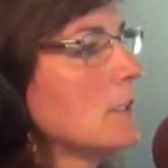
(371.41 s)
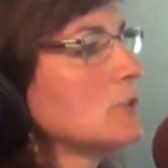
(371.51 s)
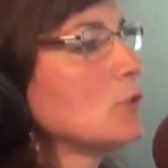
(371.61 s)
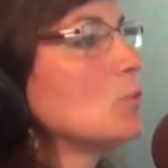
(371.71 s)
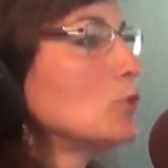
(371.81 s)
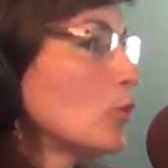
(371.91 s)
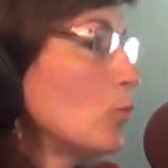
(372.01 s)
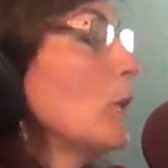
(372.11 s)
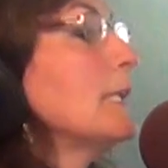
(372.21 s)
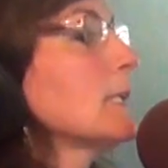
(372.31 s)
to
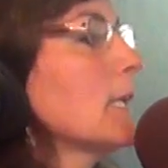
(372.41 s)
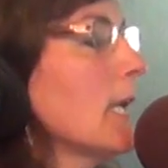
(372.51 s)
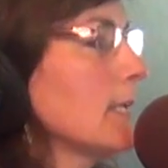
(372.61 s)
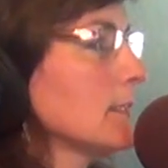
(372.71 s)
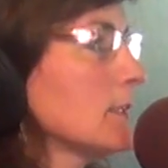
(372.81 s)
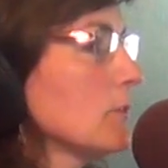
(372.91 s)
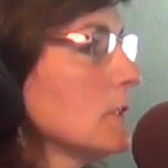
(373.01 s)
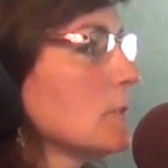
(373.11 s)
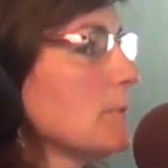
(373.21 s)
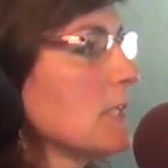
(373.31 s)
win a case, so
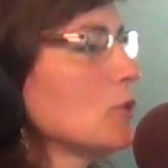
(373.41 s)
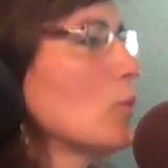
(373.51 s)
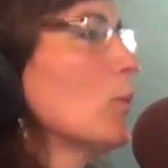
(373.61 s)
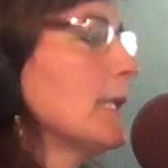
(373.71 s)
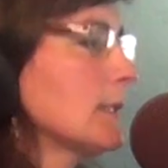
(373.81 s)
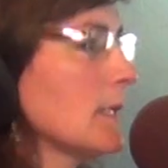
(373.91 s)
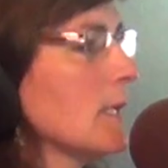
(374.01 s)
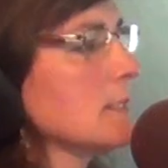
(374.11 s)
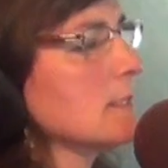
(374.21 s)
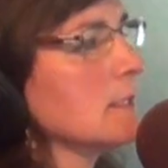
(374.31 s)
to speak, to win
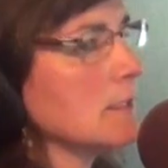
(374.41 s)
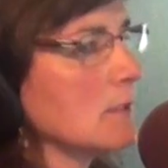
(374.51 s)
custody,